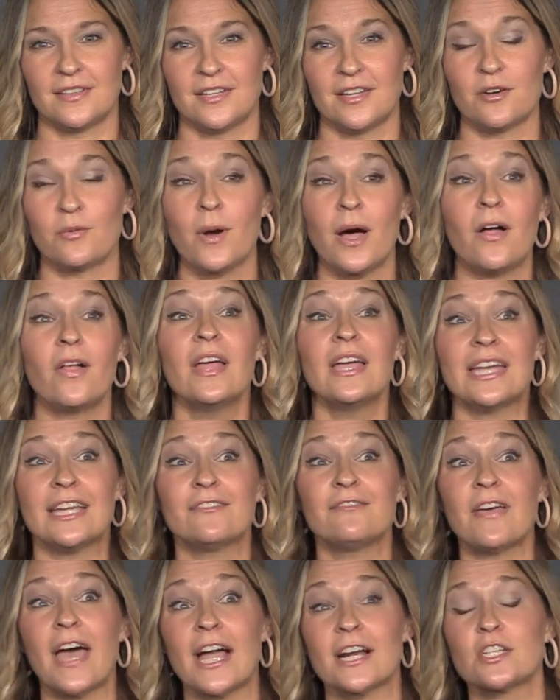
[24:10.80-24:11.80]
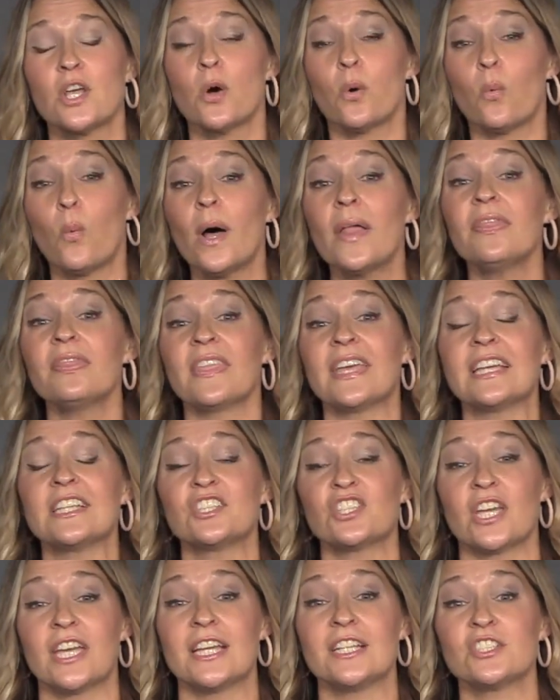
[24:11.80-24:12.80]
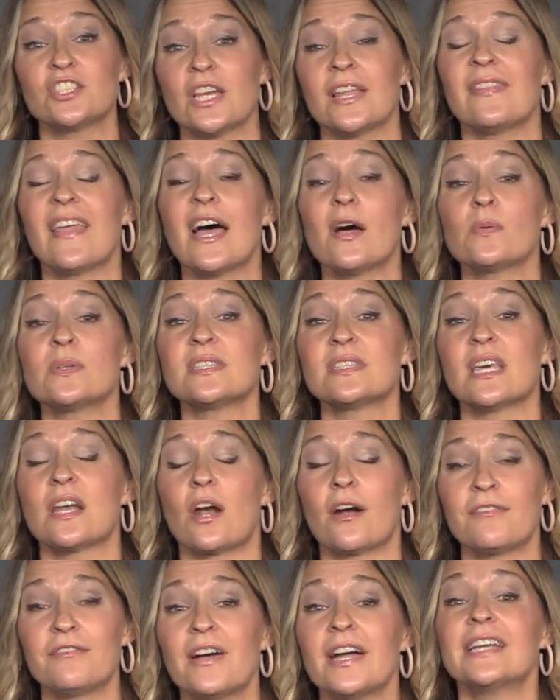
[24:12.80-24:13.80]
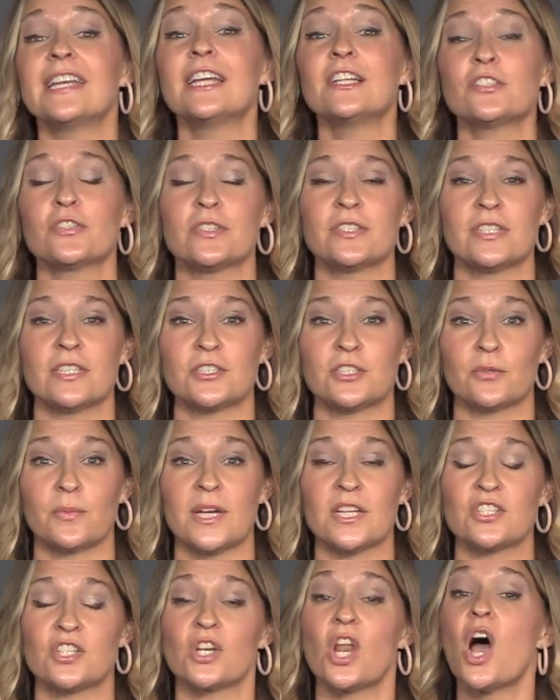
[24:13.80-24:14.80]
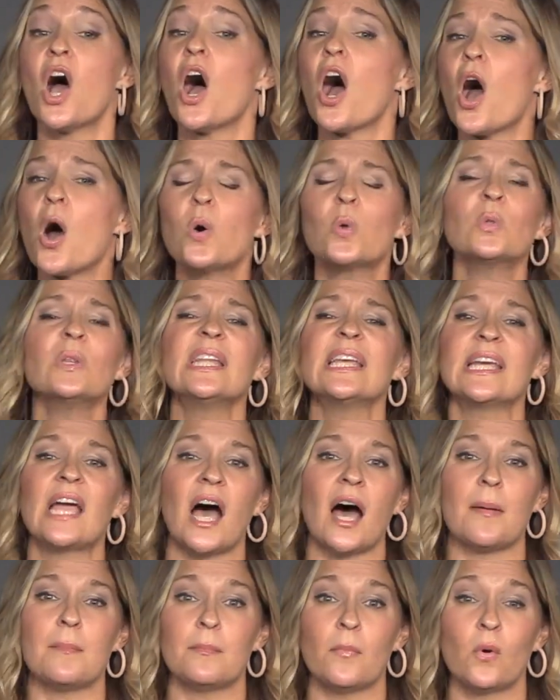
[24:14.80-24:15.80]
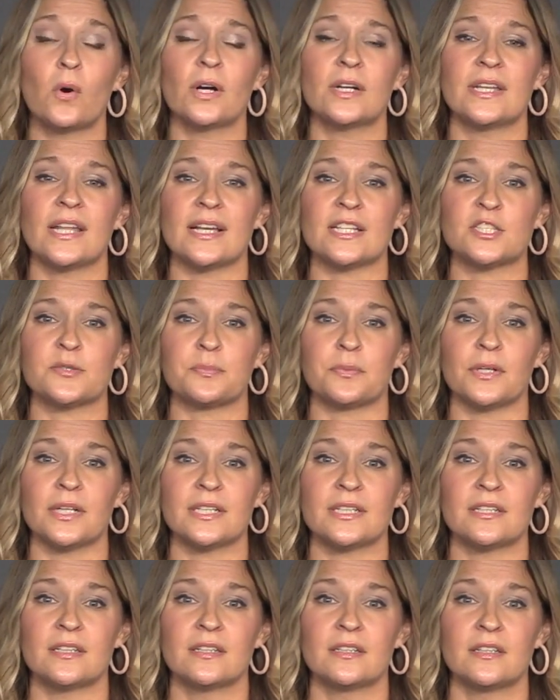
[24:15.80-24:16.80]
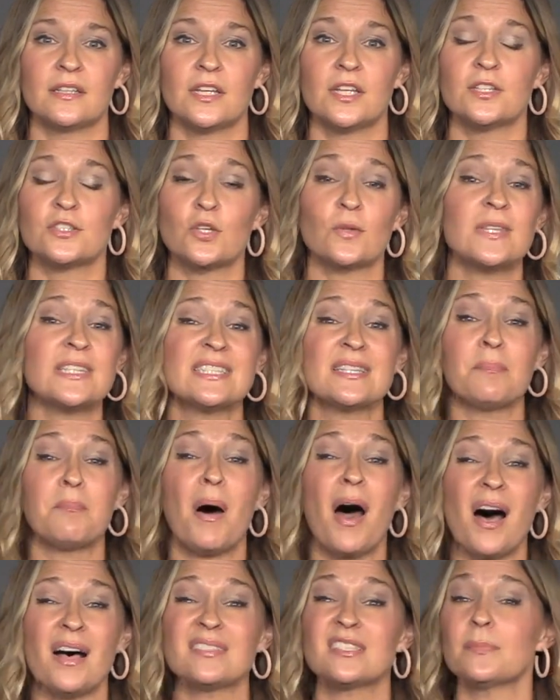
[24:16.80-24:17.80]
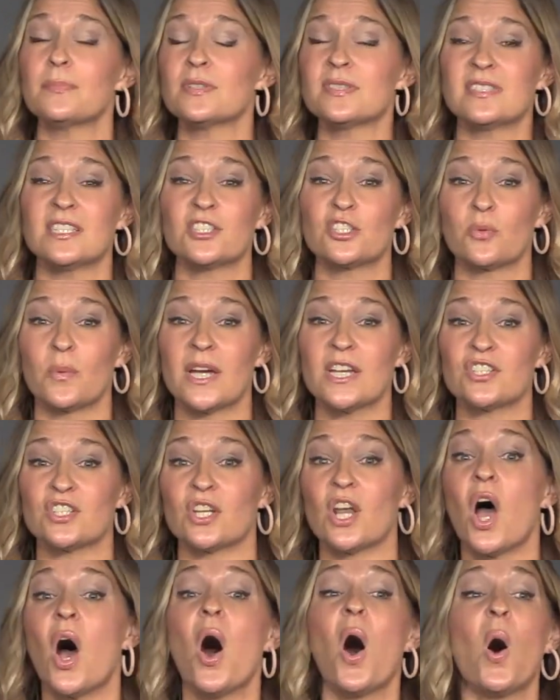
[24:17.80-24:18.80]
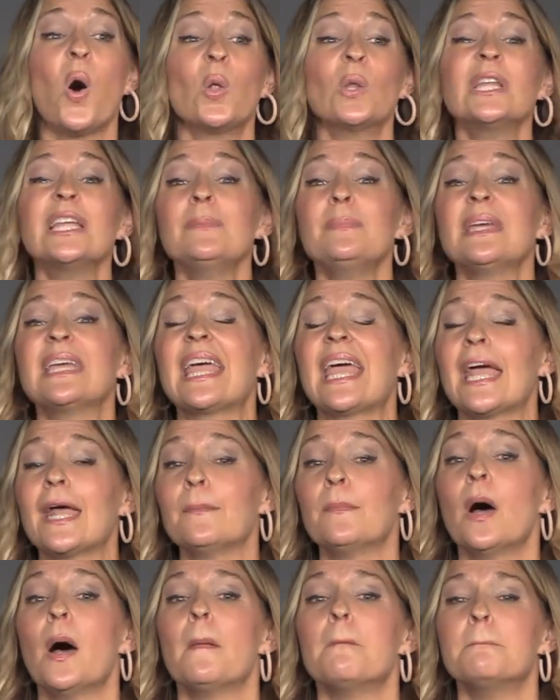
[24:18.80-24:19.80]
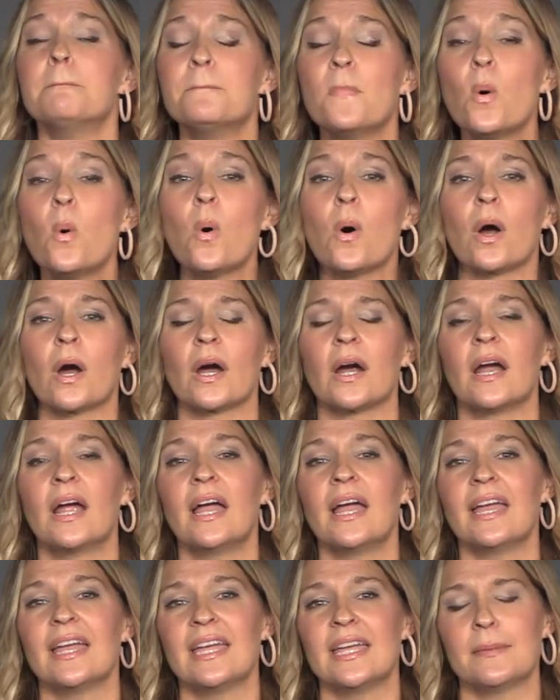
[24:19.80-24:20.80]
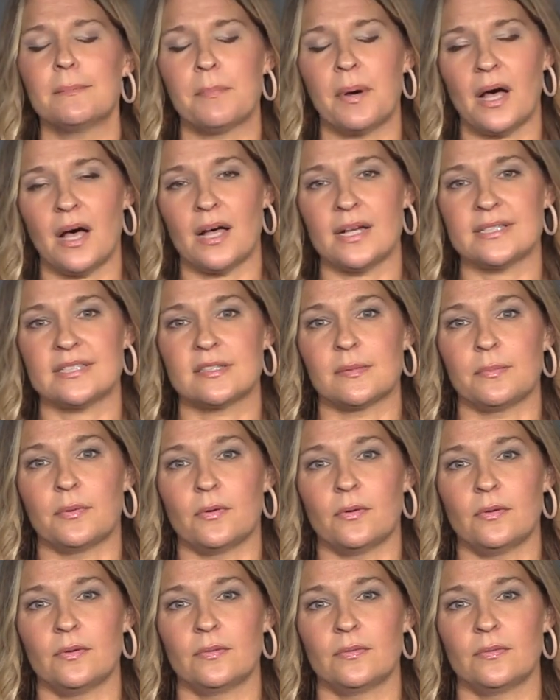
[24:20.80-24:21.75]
Well, in fact, one thing changed, and that was that our financial situation only got more desperate. So this impossible situation only became more impossible.